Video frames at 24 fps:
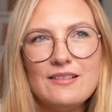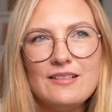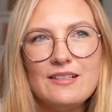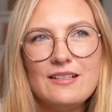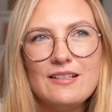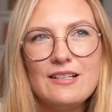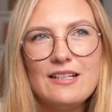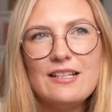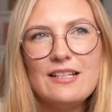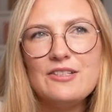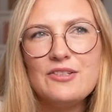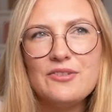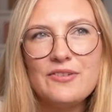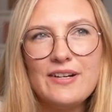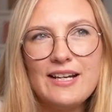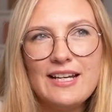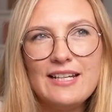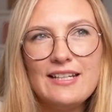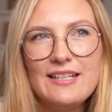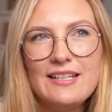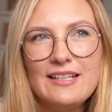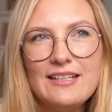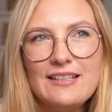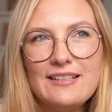a
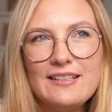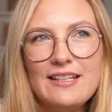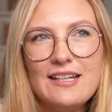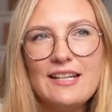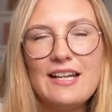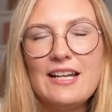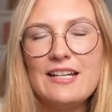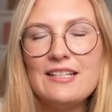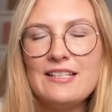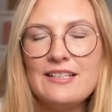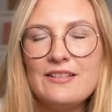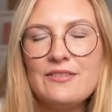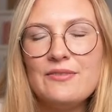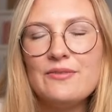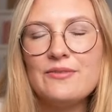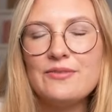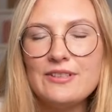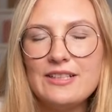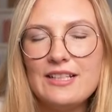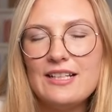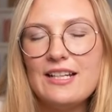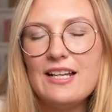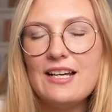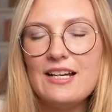training that I didn't
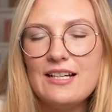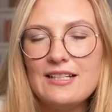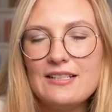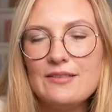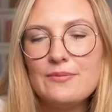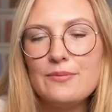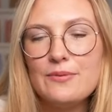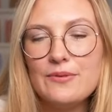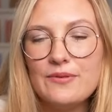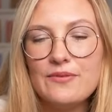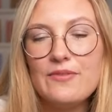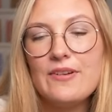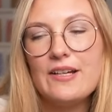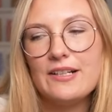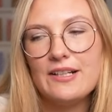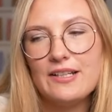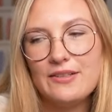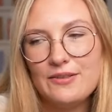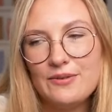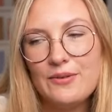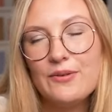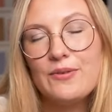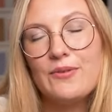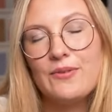realize was very
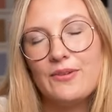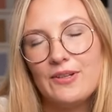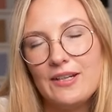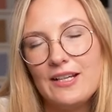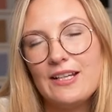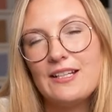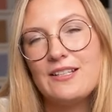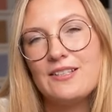useful later